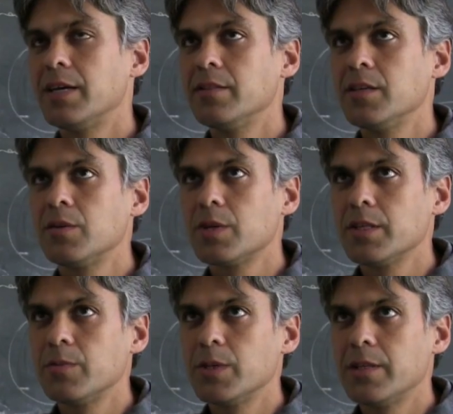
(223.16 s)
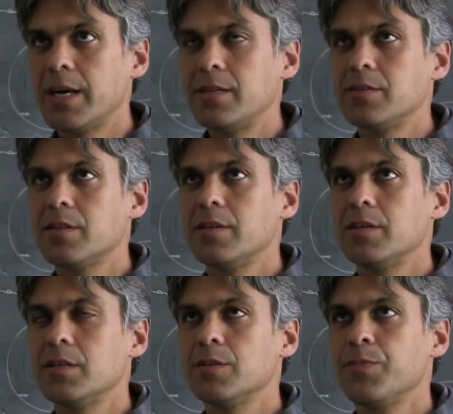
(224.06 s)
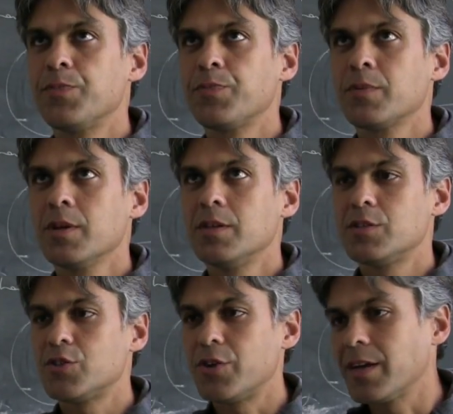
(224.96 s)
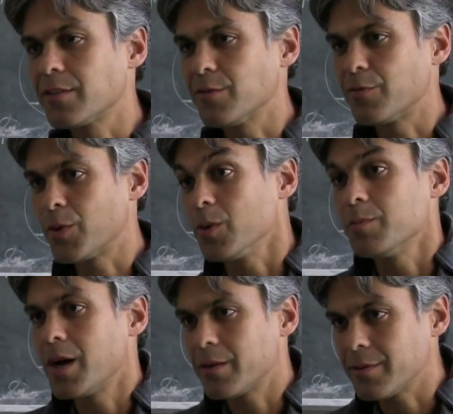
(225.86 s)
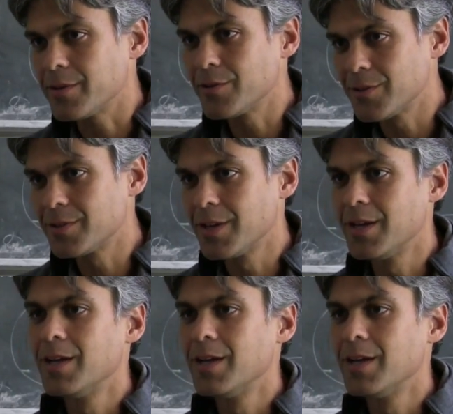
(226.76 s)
I didn't really realize the strength of role models.